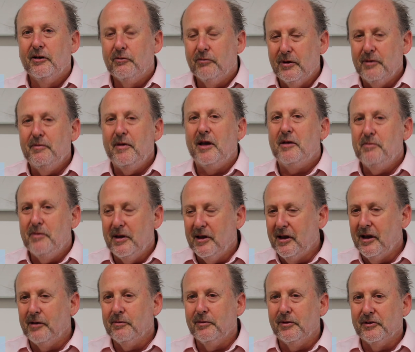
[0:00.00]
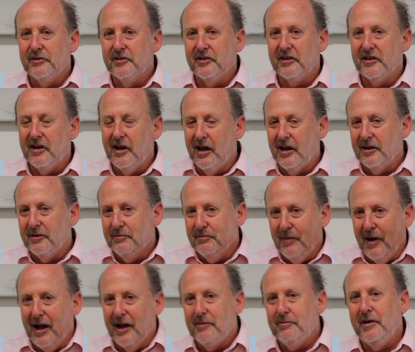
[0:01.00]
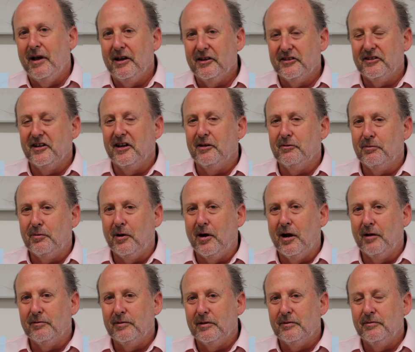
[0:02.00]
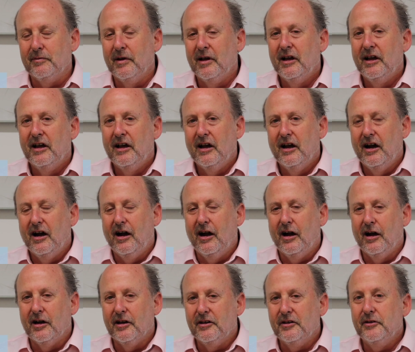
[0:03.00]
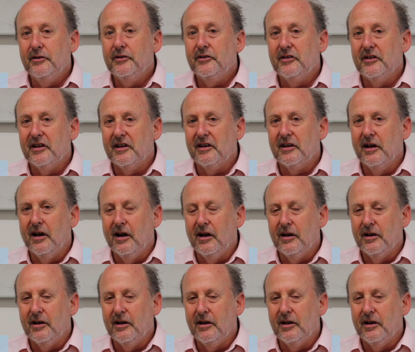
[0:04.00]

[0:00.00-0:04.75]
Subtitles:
we may be able to kind of bypass that problem using